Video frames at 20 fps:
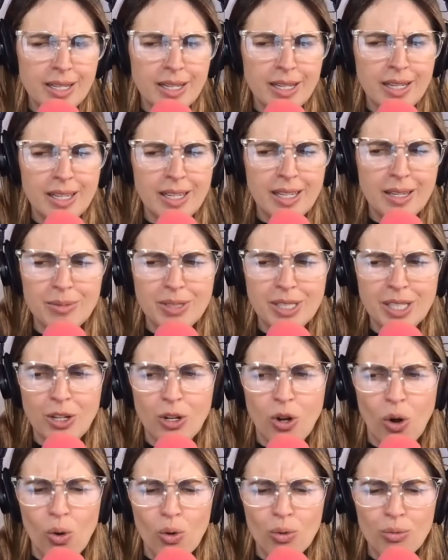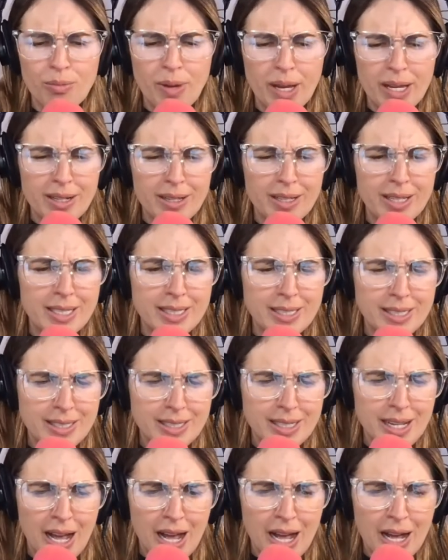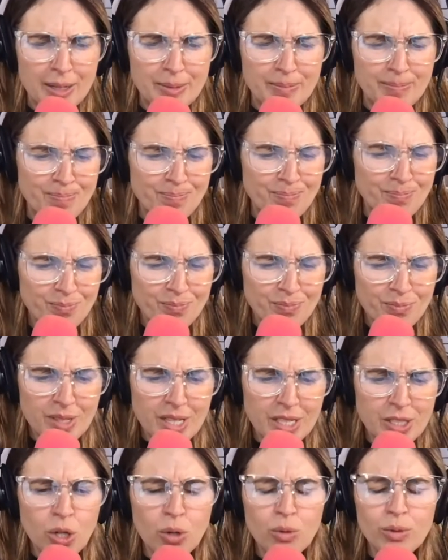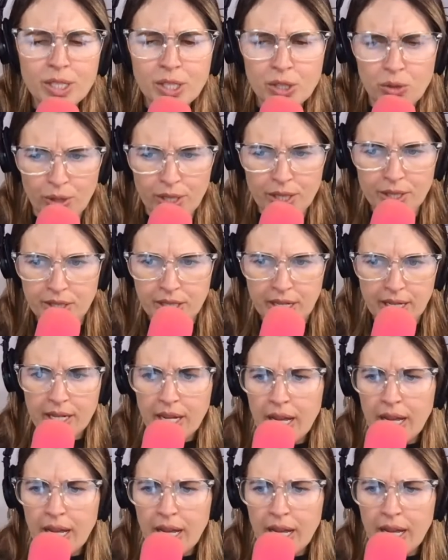he was a gold medalist, um, Tony Sorensen